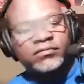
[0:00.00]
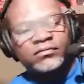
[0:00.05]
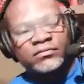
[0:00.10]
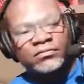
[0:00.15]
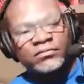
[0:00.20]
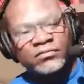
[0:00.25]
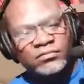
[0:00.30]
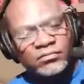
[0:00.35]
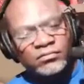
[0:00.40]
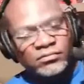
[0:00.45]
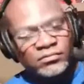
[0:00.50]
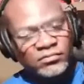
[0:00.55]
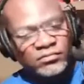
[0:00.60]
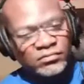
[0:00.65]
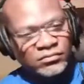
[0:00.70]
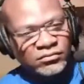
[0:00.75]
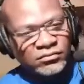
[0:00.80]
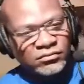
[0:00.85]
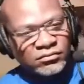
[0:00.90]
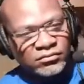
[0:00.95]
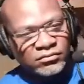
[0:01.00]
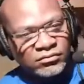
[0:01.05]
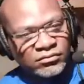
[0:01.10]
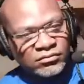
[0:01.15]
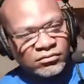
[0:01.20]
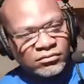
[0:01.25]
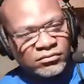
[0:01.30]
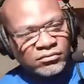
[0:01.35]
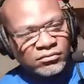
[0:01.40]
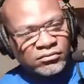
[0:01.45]

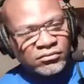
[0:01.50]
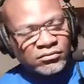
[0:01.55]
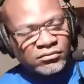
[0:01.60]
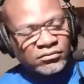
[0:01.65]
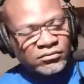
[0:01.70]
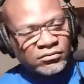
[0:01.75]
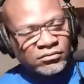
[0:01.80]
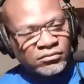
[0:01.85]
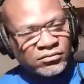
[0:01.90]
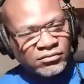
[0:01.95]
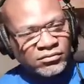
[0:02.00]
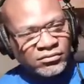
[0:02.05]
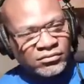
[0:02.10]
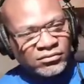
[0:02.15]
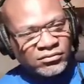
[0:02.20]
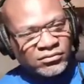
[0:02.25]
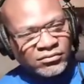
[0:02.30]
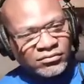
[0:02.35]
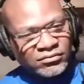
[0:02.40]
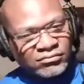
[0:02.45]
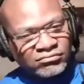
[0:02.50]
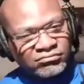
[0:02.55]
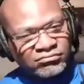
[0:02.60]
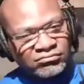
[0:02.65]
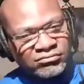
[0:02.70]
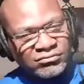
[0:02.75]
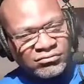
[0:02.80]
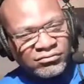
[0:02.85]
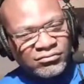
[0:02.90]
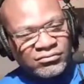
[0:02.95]

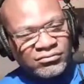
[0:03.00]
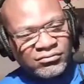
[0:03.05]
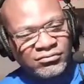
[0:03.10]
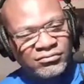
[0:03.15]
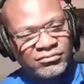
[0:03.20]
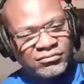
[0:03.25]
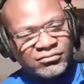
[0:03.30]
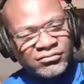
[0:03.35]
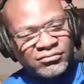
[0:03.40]
(not speaking)